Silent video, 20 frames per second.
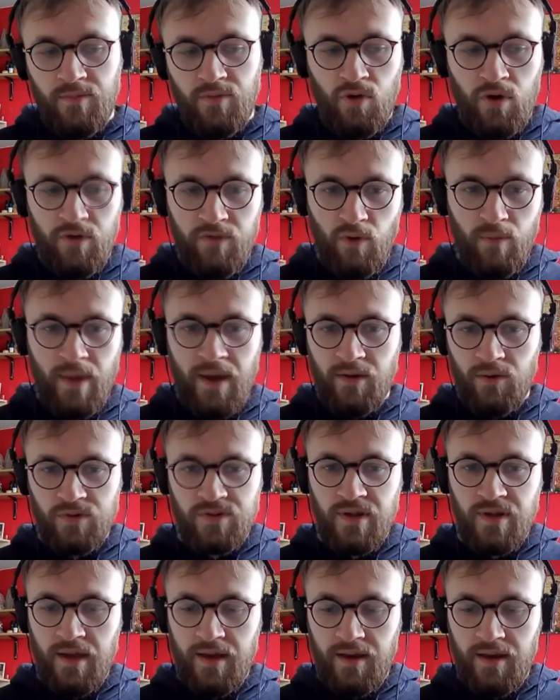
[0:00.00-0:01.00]
your mental
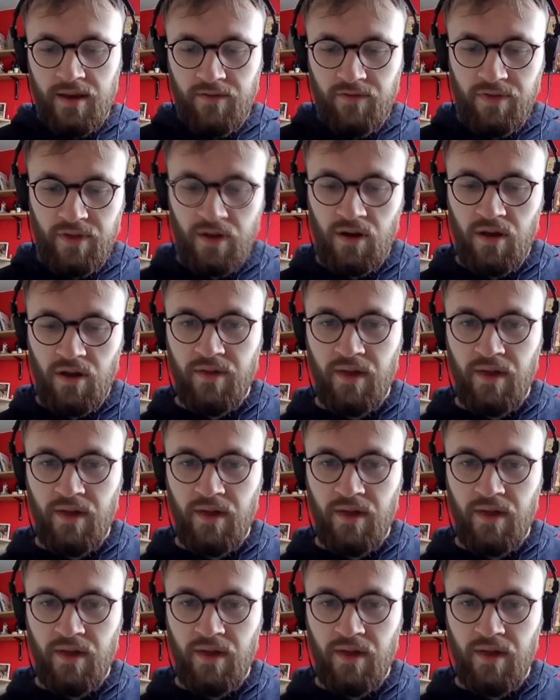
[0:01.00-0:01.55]
state and everything like that.